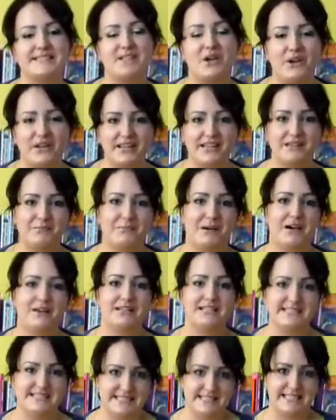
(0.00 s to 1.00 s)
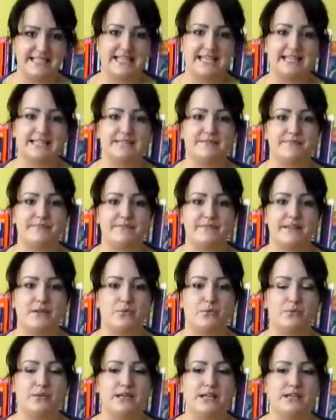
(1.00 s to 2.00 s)
Talking about listening,
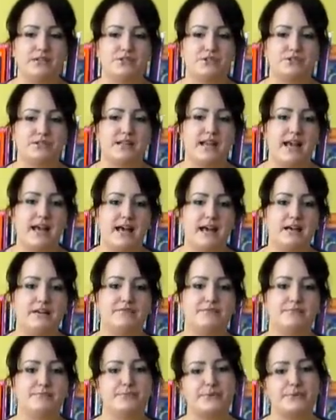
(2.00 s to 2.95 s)
we should have